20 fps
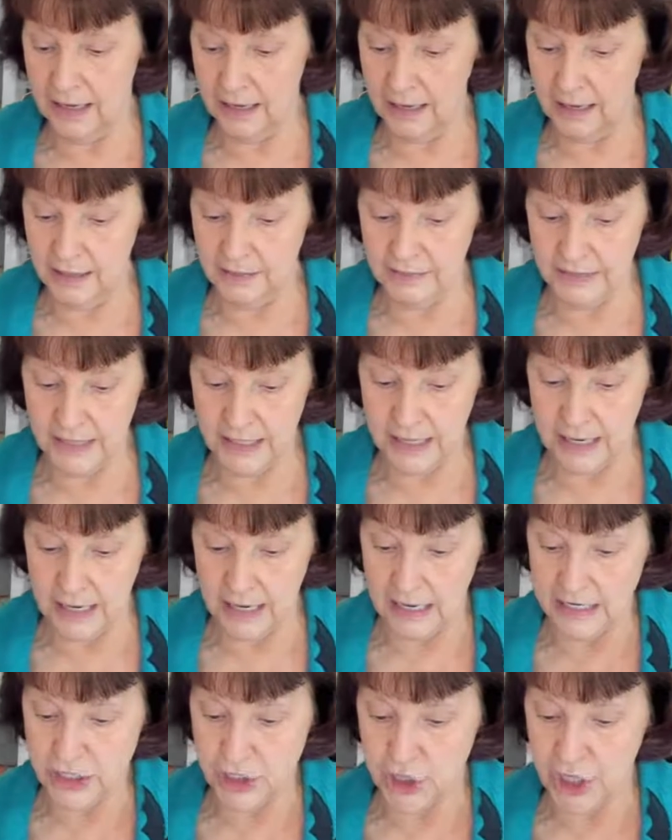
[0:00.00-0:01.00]
in
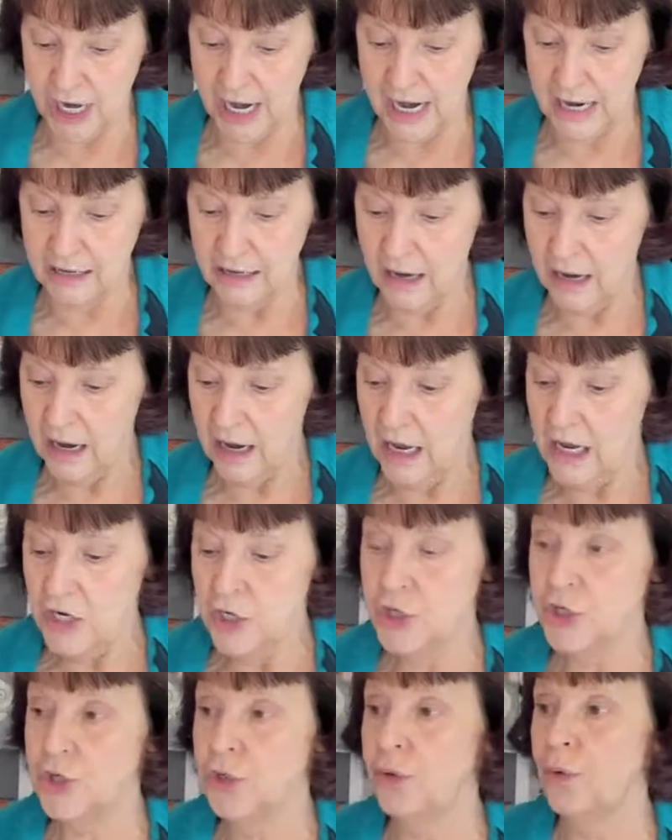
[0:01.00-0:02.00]
the chat
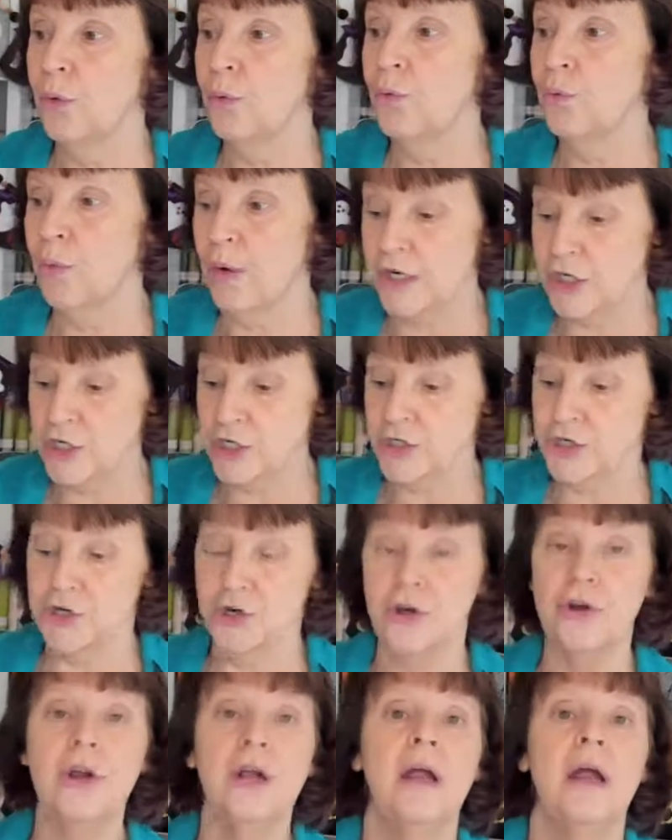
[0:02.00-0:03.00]
to
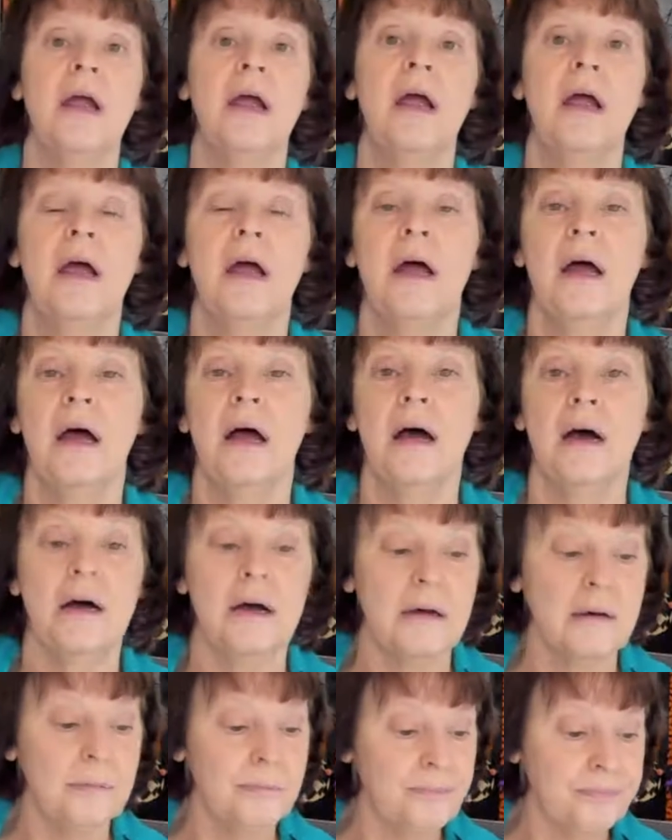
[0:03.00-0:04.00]
register.
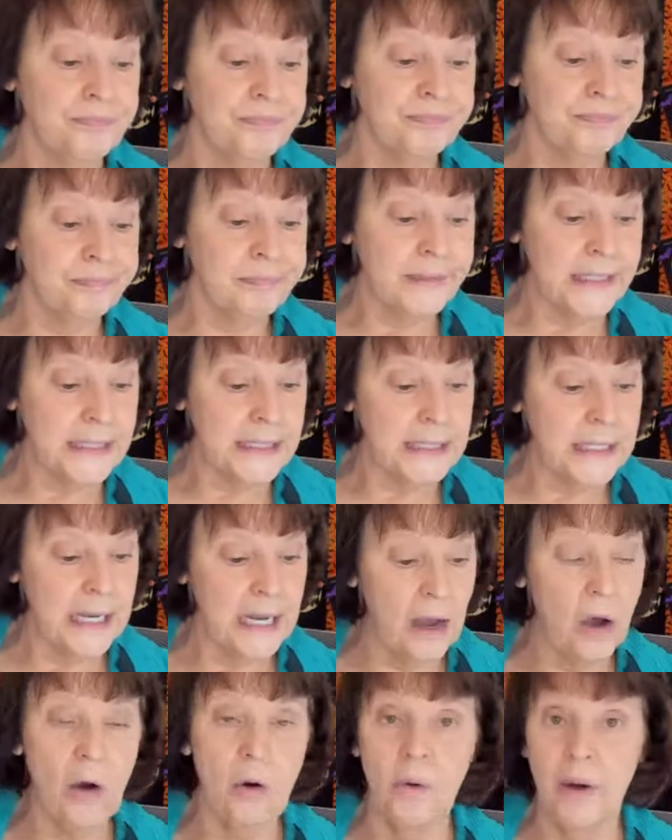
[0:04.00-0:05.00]
And
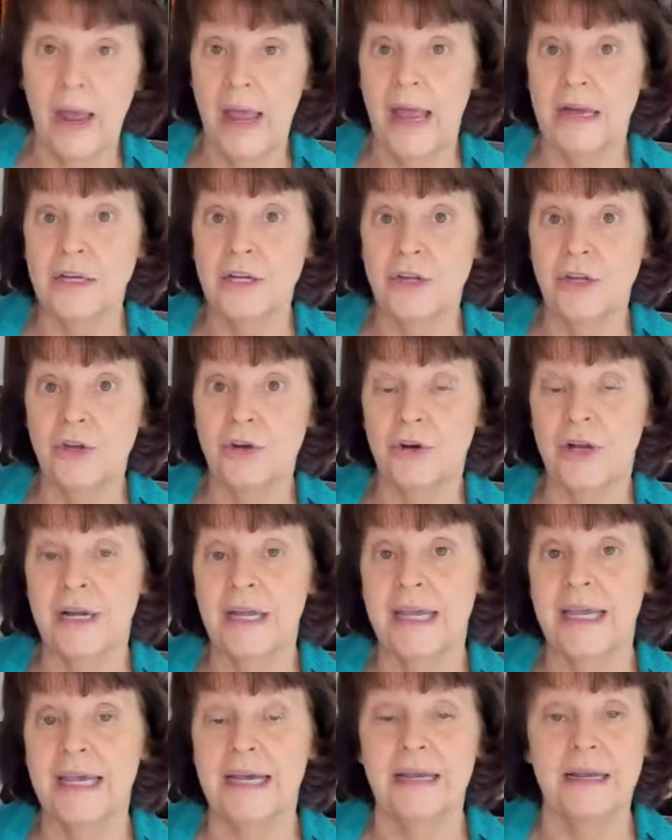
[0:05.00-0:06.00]
you're
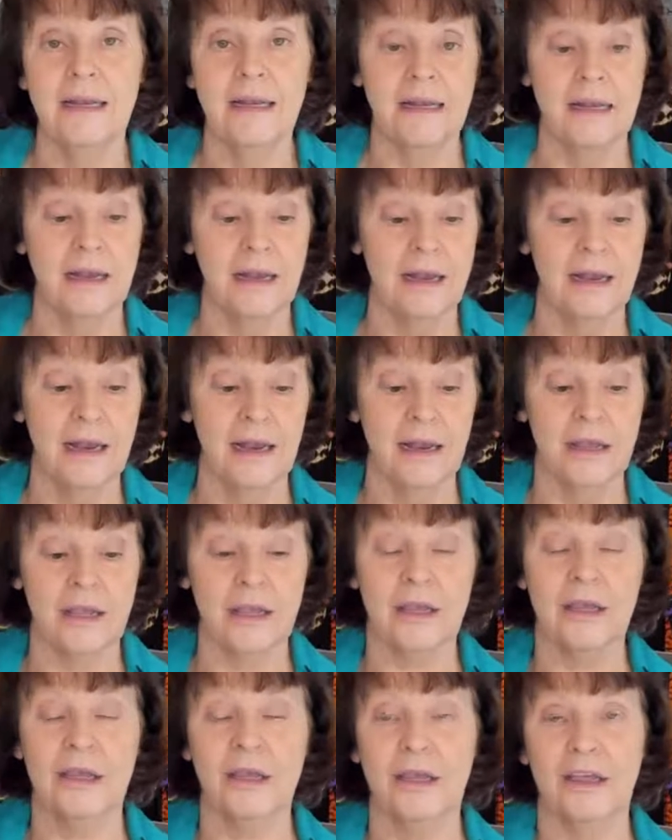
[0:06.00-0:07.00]
going to get
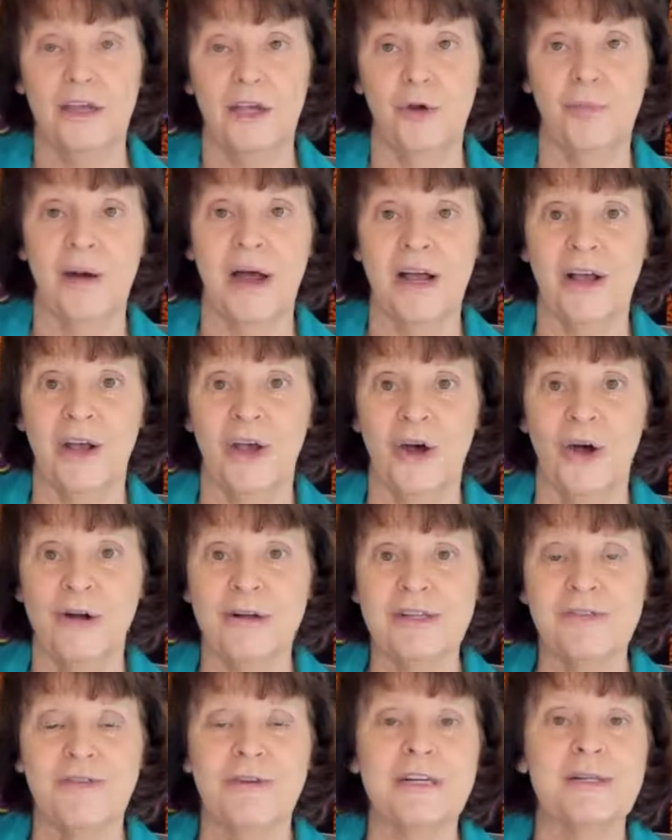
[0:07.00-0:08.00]
coupon
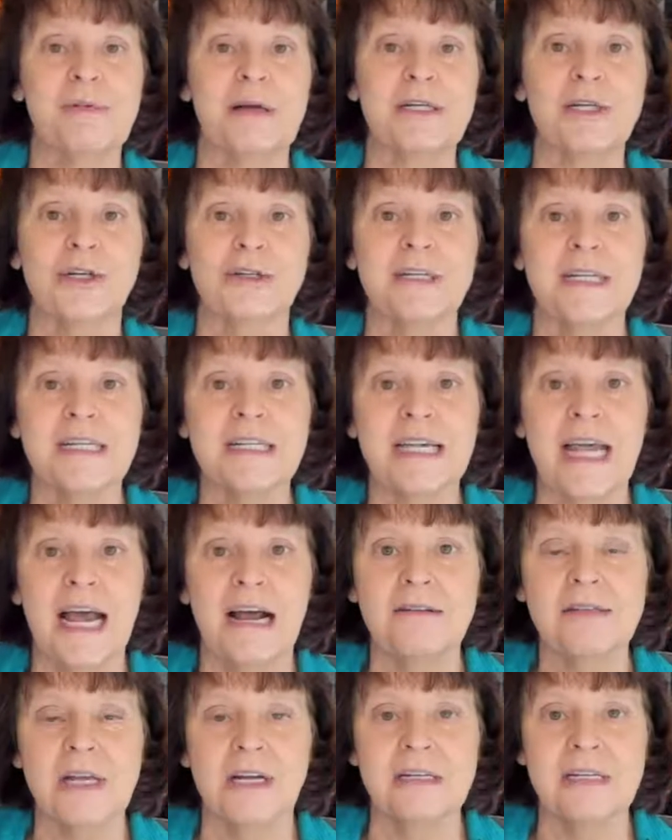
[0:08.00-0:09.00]
codes for special
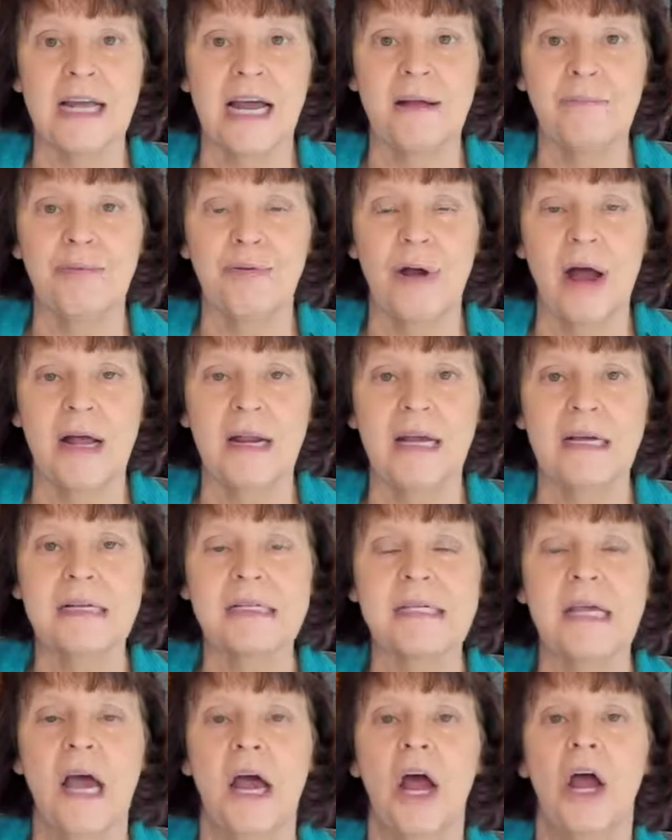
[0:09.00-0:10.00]
discounts on Dime
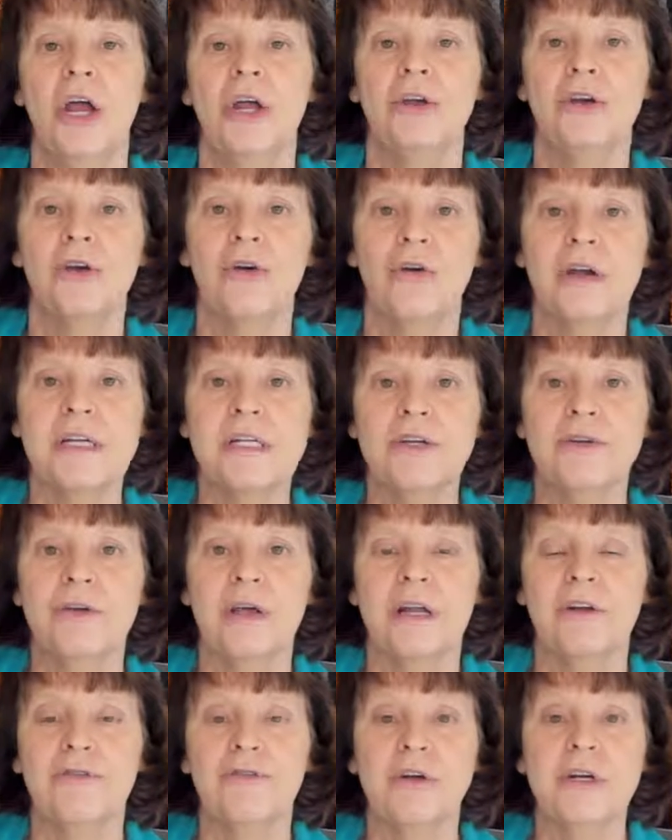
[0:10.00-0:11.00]
products. You're going to
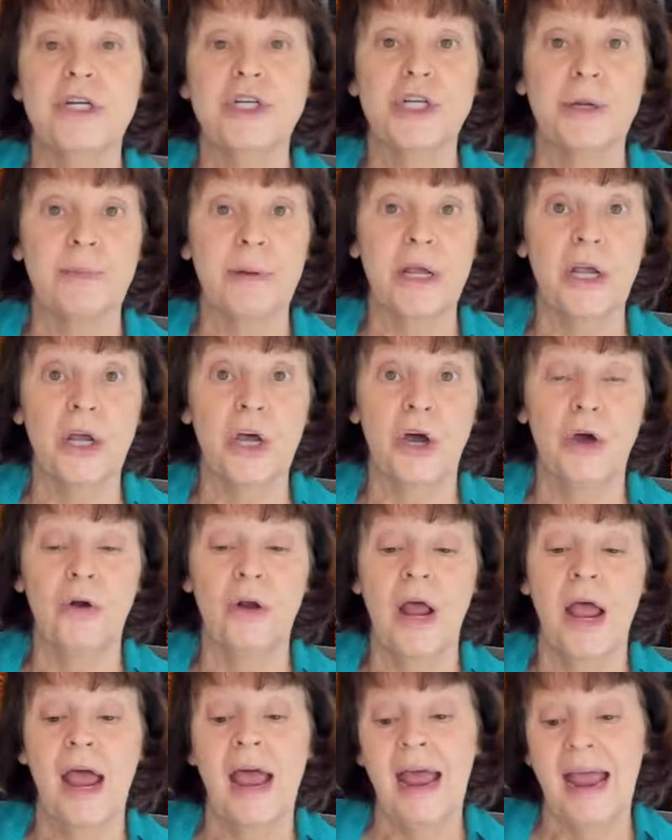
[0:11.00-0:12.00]
get a free shipping
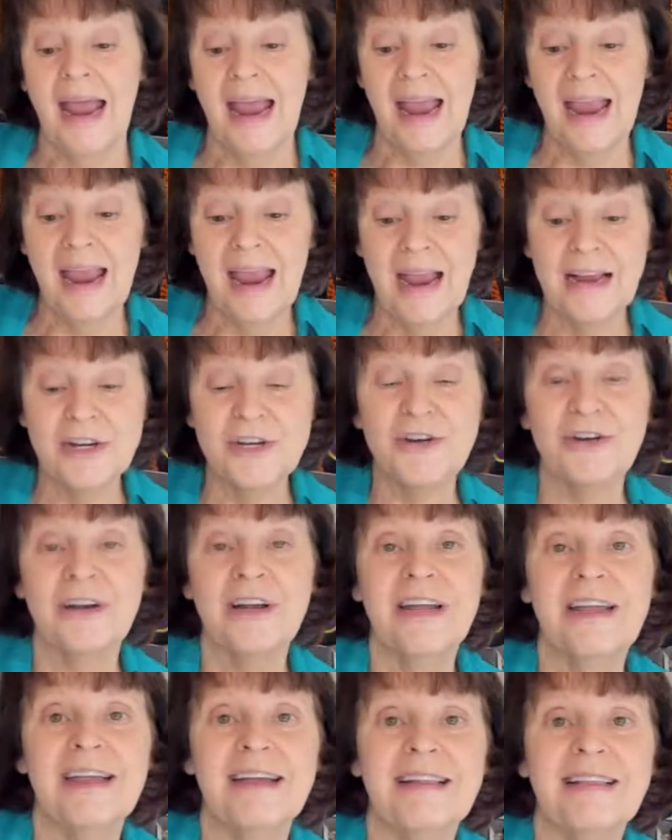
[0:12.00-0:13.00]
code, and you're
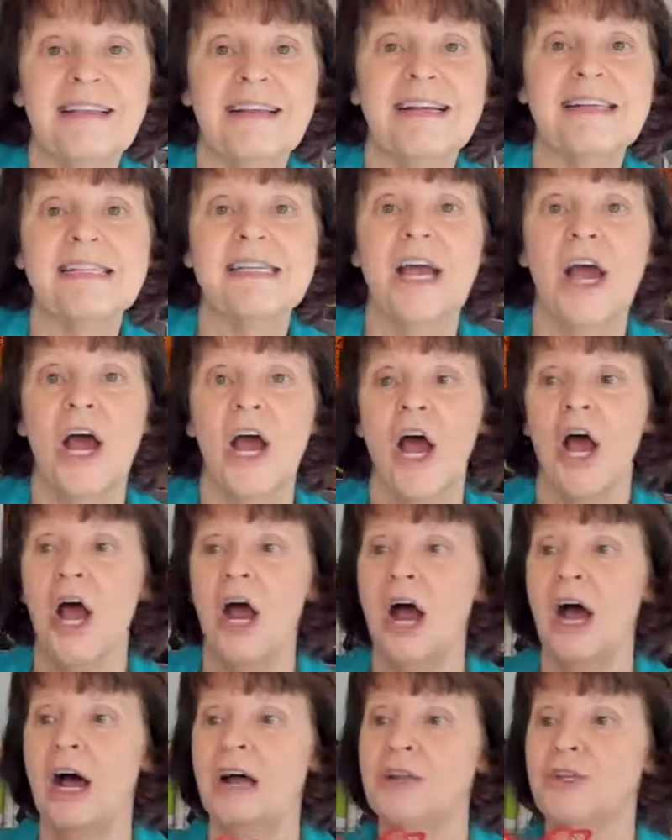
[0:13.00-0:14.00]
going to get this
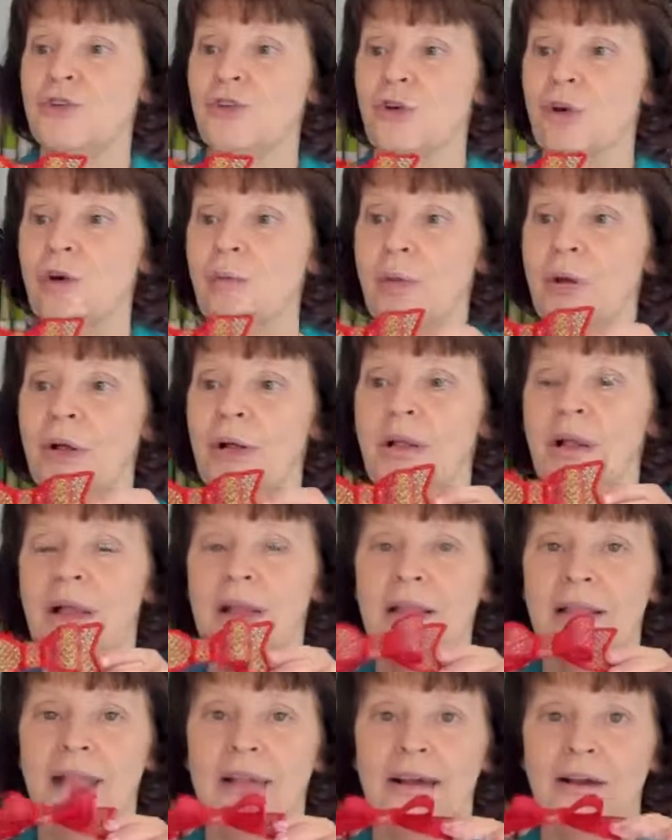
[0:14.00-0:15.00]
adorable
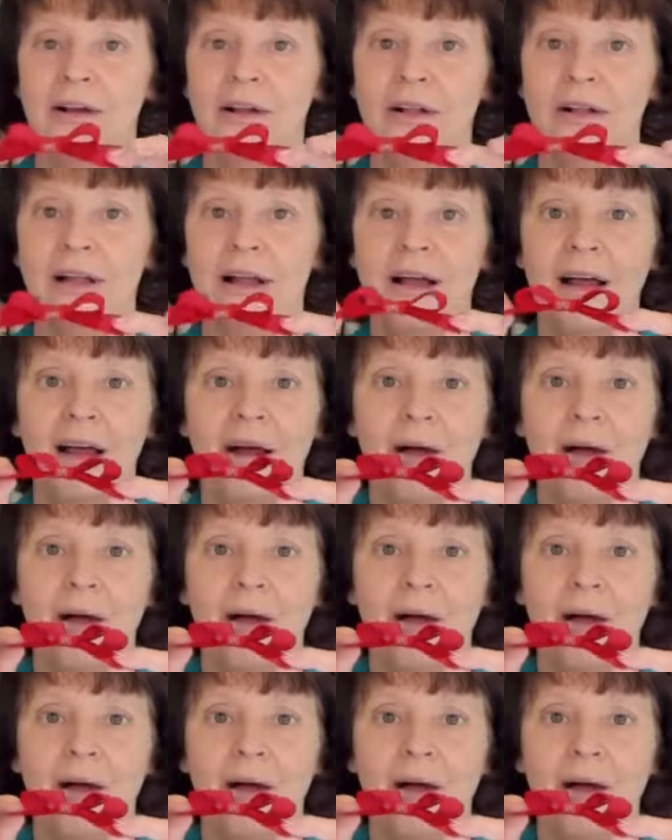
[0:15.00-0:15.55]
little